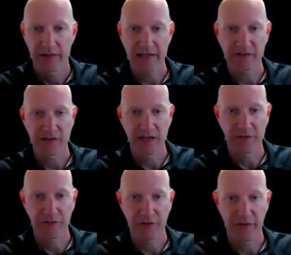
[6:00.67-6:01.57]
That's
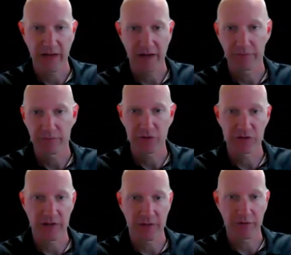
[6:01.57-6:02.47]
enough for them to
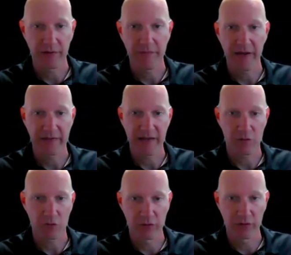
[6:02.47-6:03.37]
simply make that
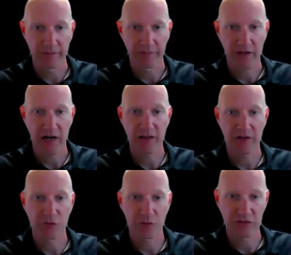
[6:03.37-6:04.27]
ruling.
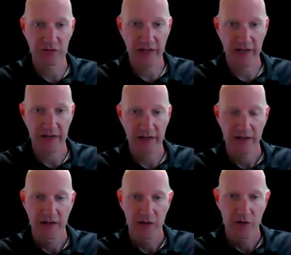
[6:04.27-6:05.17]
Others will say,
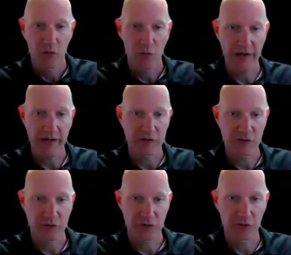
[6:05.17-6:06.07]
we
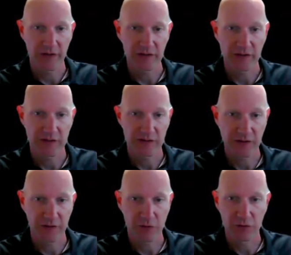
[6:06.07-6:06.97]
construe that
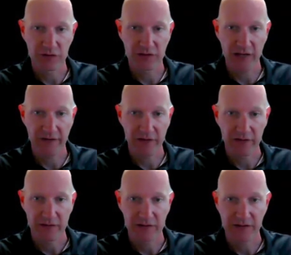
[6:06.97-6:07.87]
Civil Rule 7
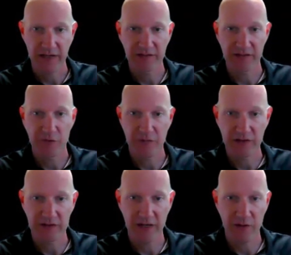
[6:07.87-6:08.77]
states that you
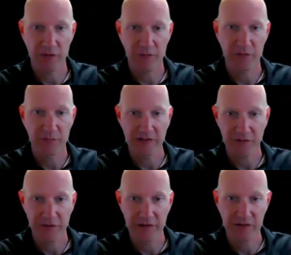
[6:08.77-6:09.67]
must state with
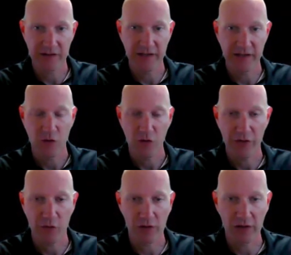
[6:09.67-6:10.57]
specificity
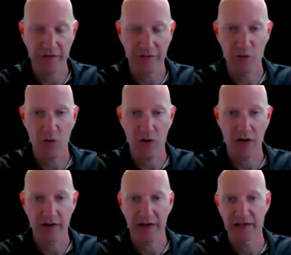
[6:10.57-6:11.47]
the relief you
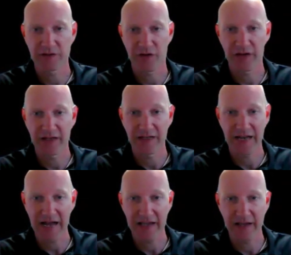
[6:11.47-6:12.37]
want, and so they
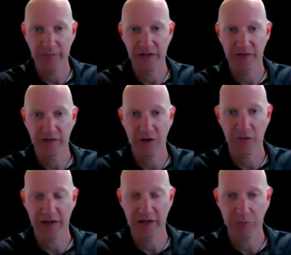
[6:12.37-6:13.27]
deny it because they
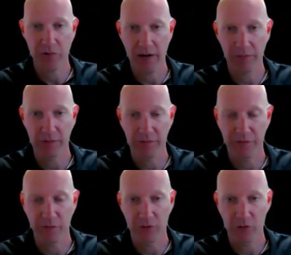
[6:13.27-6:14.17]
don't think it's properly
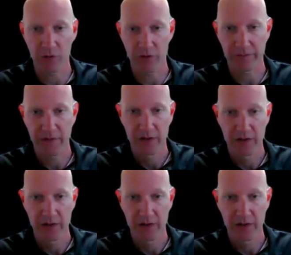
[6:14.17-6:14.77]
before the court.